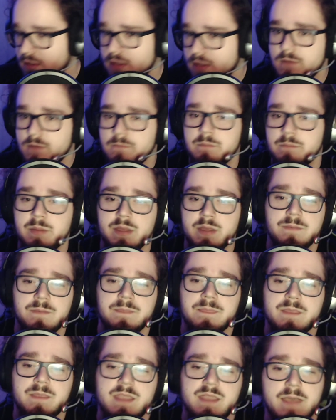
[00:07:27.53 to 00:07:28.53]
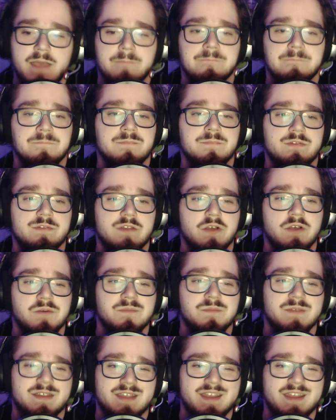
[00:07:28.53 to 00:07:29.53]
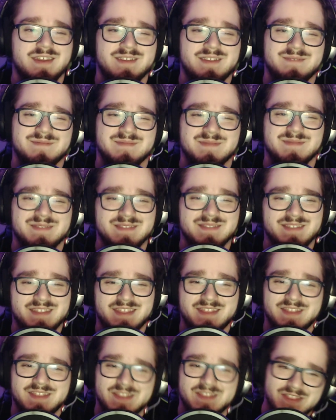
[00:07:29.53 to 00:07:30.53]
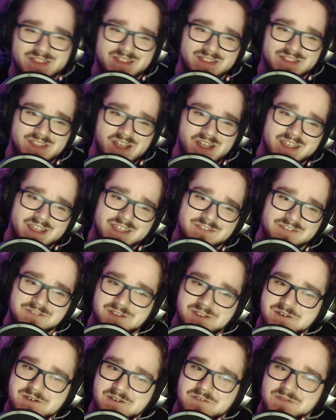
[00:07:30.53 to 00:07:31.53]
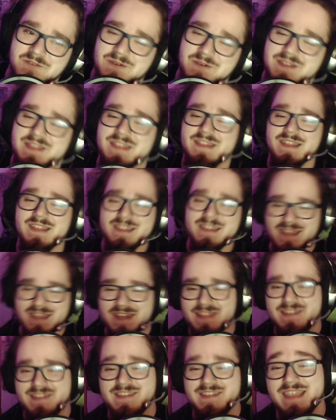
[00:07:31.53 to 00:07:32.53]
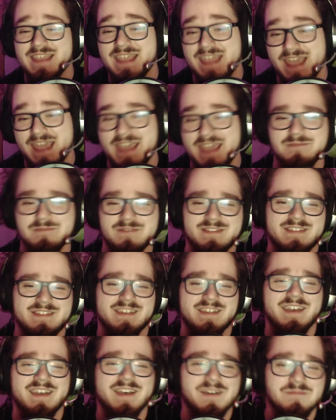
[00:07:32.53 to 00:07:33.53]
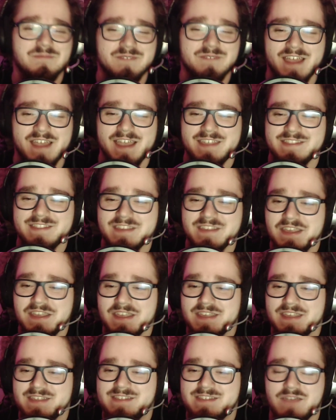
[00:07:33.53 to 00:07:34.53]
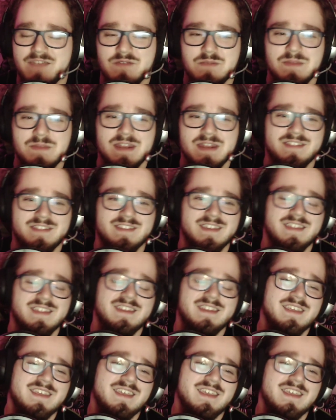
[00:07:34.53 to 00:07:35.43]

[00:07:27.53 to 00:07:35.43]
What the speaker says: But, yeah. So, exciting. Long intro over with. Let's get into the games, you guys. 7 minutes in.